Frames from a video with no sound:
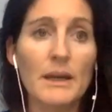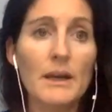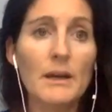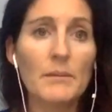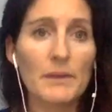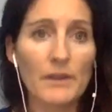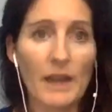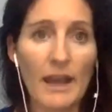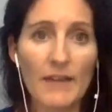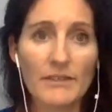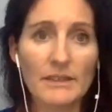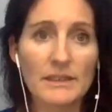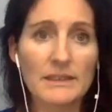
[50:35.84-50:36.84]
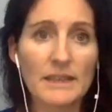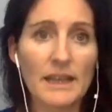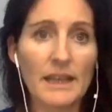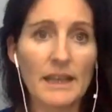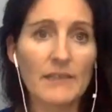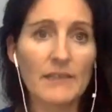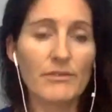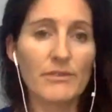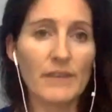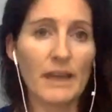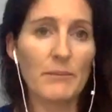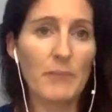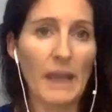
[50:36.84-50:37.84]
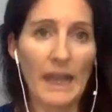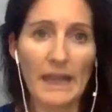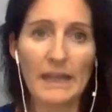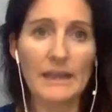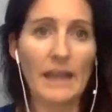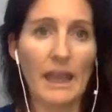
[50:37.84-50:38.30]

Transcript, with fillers: But they're having this a, eh, a panic,